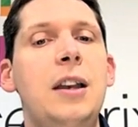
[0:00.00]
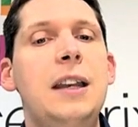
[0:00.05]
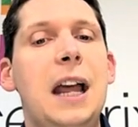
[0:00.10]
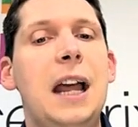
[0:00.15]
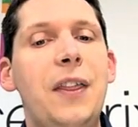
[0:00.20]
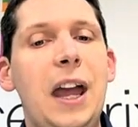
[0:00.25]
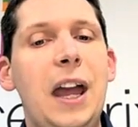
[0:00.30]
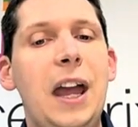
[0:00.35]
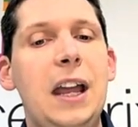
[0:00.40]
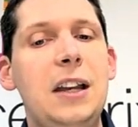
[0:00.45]

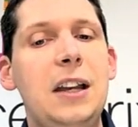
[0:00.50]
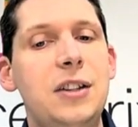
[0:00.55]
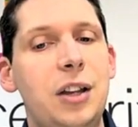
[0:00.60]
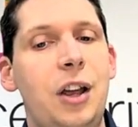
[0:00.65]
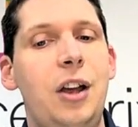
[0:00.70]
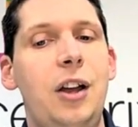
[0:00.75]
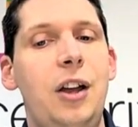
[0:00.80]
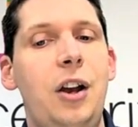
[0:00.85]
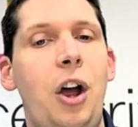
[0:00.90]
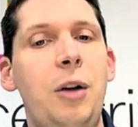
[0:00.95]
Now that in
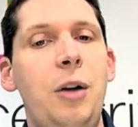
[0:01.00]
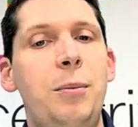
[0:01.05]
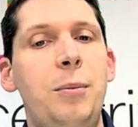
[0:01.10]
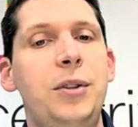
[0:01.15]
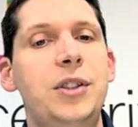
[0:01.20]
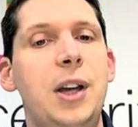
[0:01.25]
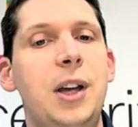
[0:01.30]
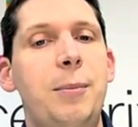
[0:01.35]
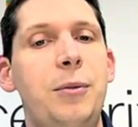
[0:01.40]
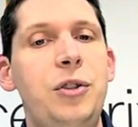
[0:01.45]
turn
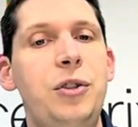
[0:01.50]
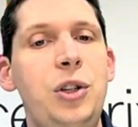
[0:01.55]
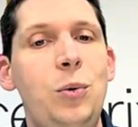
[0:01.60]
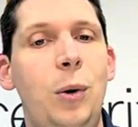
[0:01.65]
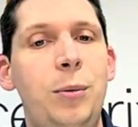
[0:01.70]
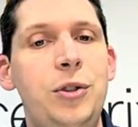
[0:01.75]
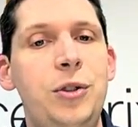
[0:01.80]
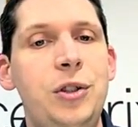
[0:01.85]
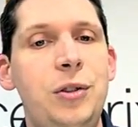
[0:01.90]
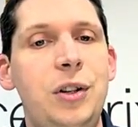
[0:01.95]
opens up new
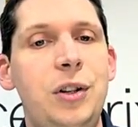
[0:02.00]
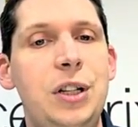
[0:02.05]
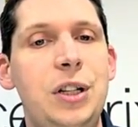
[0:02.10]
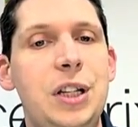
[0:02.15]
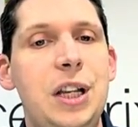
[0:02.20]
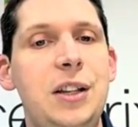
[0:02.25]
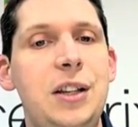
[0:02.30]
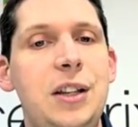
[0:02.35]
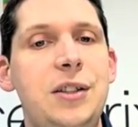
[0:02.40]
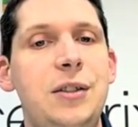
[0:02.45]

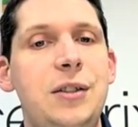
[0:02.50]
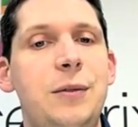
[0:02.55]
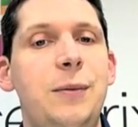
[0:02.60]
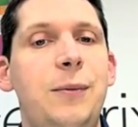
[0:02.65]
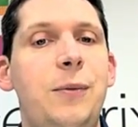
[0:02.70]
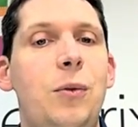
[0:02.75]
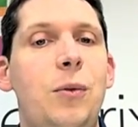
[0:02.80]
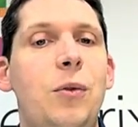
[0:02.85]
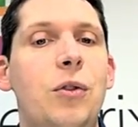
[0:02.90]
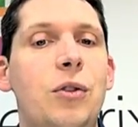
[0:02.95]
opportunities
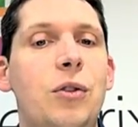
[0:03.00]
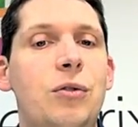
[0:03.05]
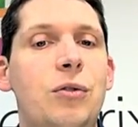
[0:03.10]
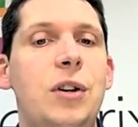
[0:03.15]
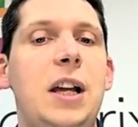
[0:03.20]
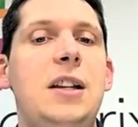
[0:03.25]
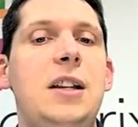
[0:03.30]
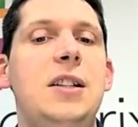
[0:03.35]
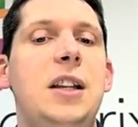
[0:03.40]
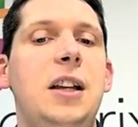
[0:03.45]
for
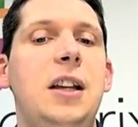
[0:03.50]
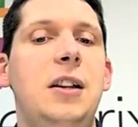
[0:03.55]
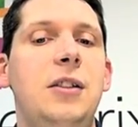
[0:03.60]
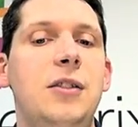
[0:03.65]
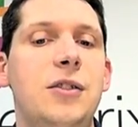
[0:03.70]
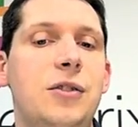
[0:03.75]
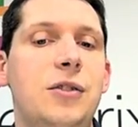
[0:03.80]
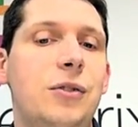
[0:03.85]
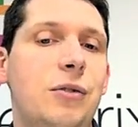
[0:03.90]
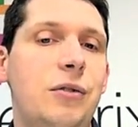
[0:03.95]
creating
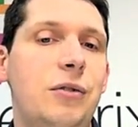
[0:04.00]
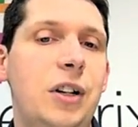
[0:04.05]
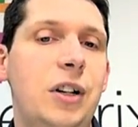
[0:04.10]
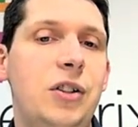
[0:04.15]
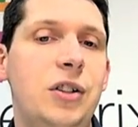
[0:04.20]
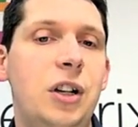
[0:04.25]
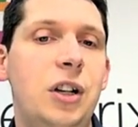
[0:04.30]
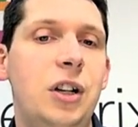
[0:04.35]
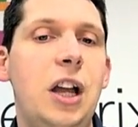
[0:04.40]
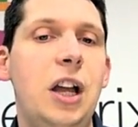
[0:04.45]

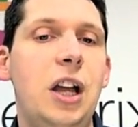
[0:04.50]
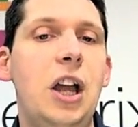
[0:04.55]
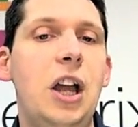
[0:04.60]
storage.